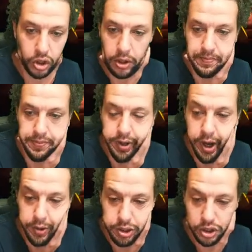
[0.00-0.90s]
the shop
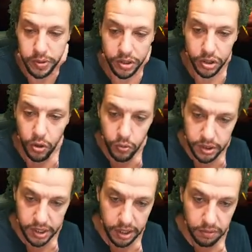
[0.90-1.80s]
i would recommend you
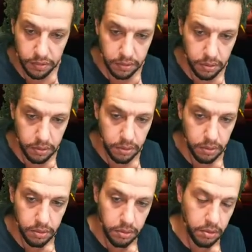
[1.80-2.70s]
always get
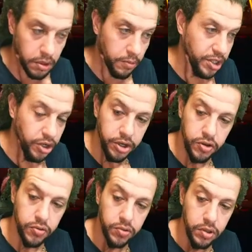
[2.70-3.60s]
the
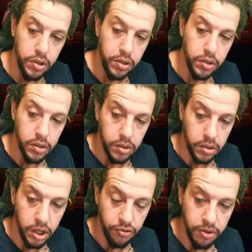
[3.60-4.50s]
material
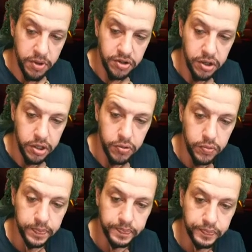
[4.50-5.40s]
the green
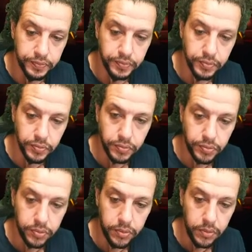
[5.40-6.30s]
material
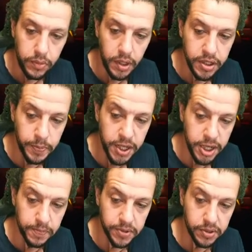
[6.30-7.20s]

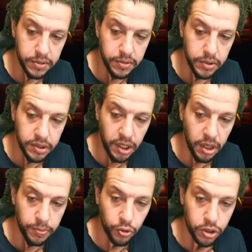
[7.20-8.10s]
speed ups
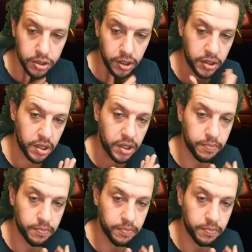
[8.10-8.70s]
teleport and then